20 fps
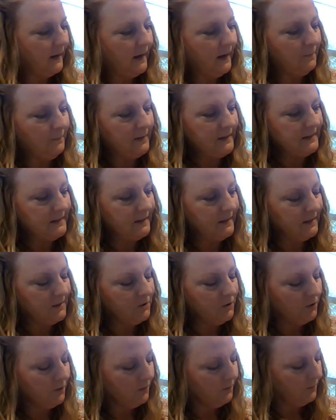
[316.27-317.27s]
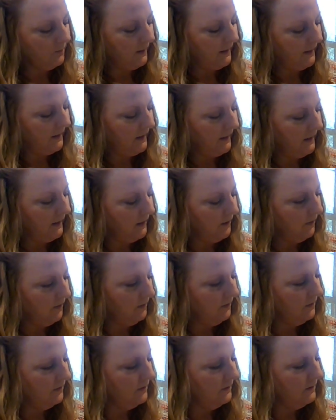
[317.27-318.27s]
And we see a turtle right
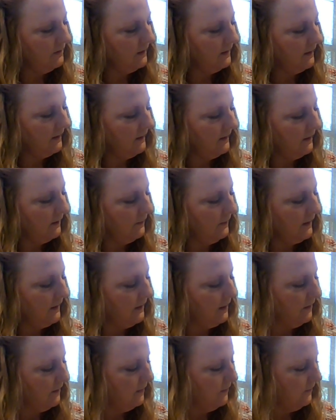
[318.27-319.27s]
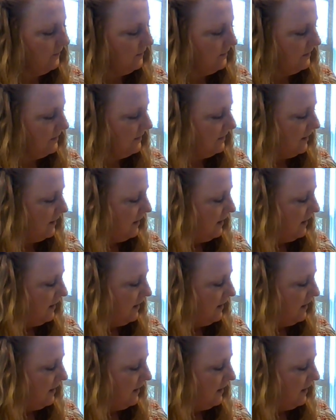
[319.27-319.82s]
here. There he goes.